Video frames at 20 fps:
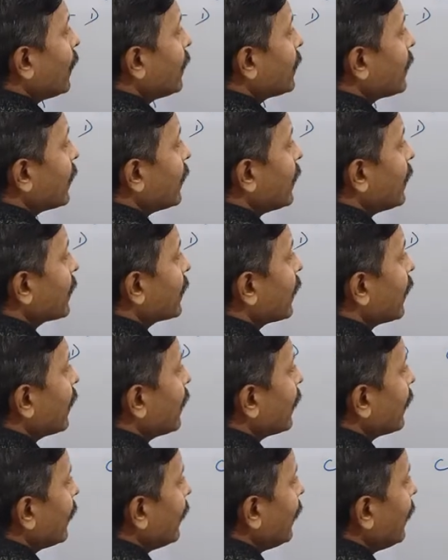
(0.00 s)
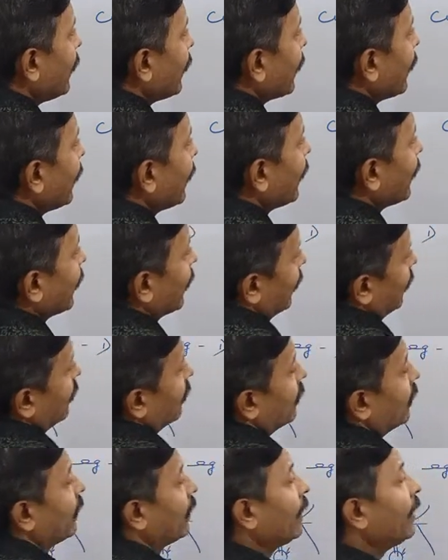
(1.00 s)
is heated in air,
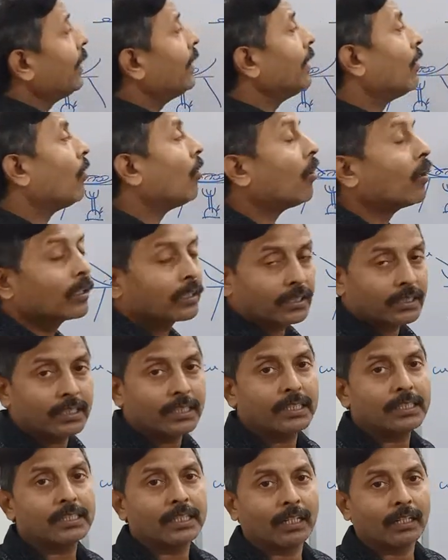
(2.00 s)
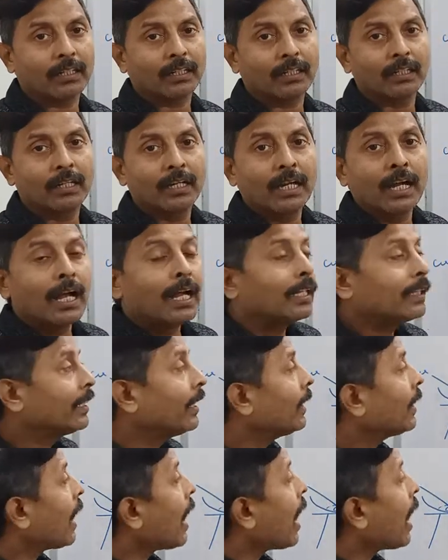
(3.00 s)
in oxygen, then